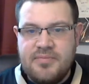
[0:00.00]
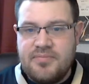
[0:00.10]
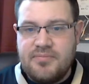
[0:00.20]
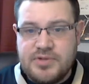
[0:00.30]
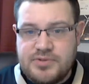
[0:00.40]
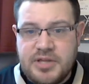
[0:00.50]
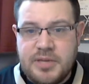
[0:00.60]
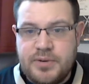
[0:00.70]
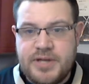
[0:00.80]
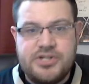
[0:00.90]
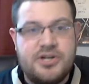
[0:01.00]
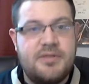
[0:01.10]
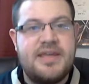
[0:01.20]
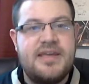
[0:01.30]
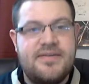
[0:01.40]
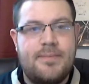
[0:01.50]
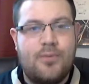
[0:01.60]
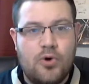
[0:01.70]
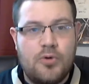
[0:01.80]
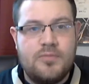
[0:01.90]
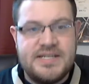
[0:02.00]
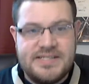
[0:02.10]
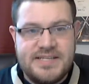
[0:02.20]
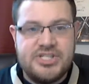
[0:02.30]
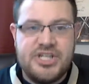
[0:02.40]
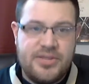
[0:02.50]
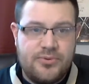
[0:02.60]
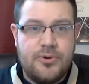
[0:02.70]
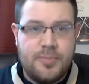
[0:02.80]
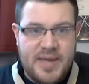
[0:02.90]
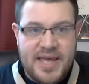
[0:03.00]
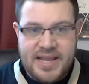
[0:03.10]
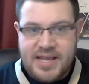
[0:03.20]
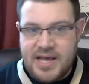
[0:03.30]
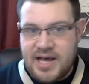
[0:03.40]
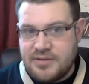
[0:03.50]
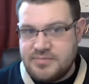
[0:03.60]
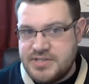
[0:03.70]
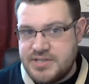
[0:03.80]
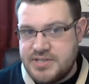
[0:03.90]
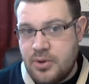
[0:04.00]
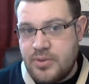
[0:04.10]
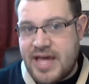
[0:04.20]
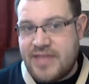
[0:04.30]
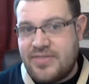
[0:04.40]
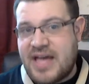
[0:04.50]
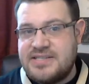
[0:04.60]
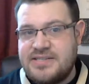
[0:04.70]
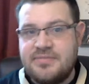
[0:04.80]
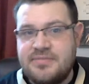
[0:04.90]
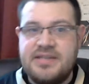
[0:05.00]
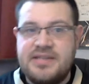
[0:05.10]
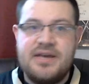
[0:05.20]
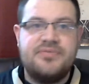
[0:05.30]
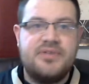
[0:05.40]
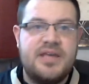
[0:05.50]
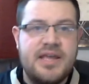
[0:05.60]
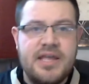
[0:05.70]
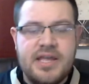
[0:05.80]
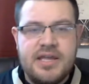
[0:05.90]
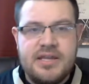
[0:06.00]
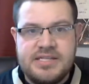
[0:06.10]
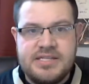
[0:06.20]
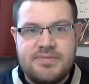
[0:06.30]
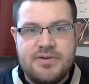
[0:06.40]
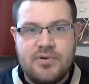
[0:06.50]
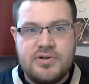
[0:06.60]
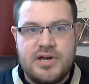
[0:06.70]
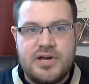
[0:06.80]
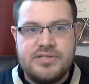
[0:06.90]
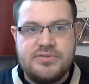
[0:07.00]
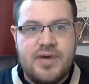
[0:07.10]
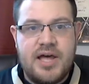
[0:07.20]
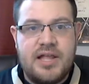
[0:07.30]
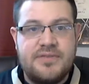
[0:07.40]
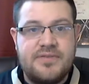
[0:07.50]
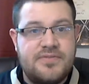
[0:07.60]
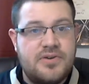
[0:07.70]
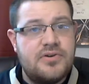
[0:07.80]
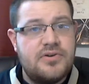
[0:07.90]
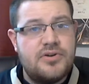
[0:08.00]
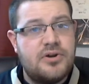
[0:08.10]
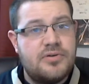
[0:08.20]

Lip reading: was really pressured and making a very poor decision, and he threw a pick. So that's something that definitely needs to be worked on as well. If you're